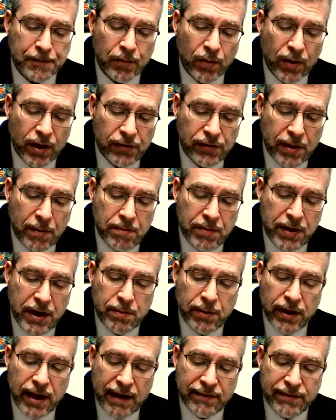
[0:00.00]
some
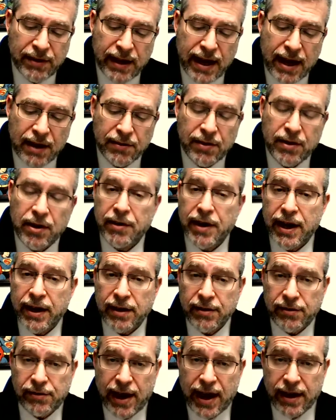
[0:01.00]
people have allowed their
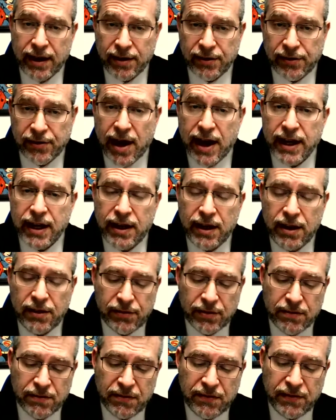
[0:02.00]
anxieties
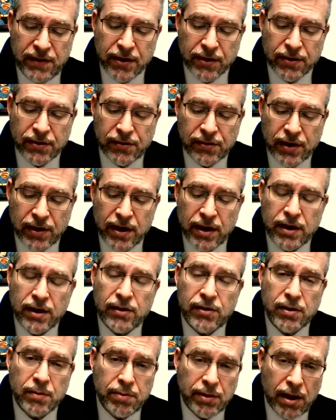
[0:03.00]
and fears
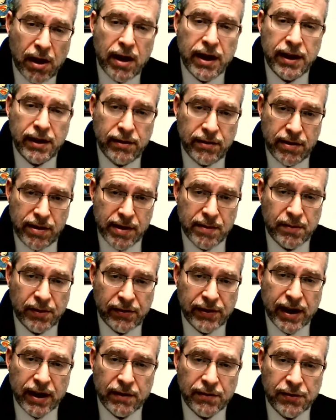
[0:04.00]
to blind
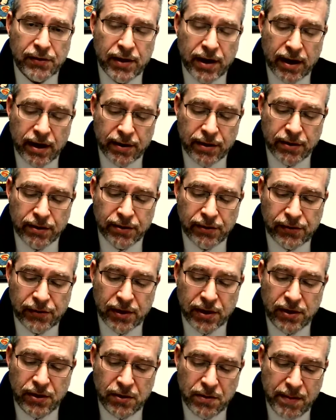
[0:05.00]
themselves to others'
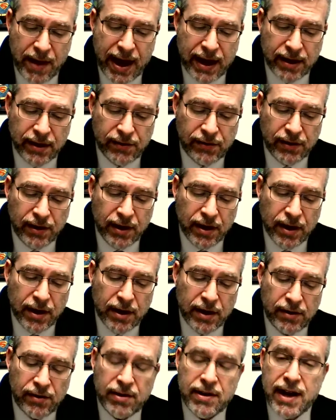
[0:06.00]
humanity,
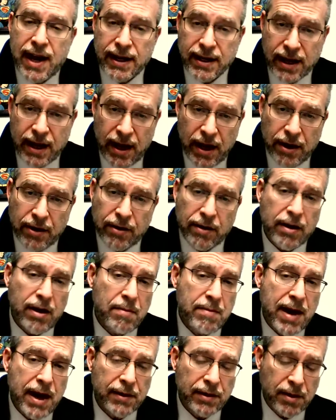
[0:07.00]
to not care
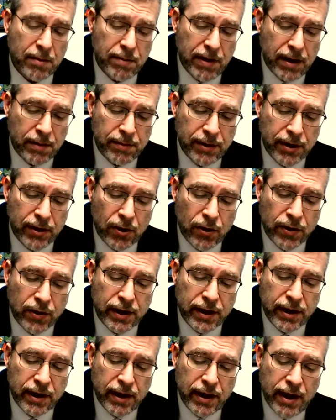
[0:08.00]
about the public
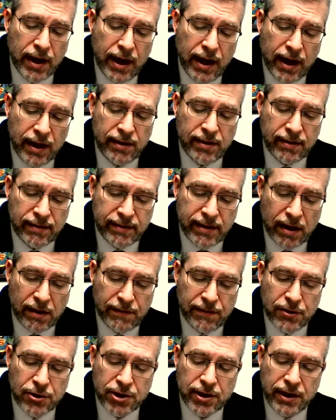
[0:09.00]
good, and to
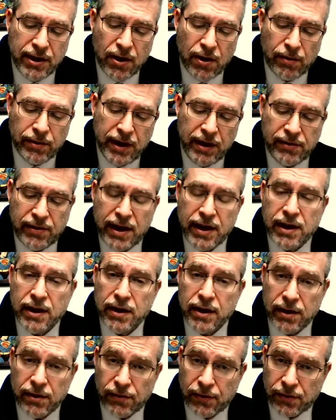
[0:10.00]
selfishly only take a
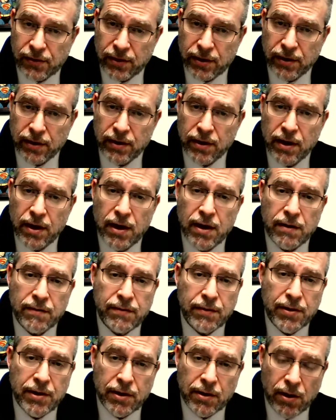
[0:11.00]
concern
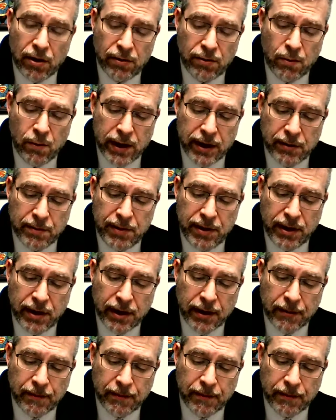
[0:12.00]
for their own well being.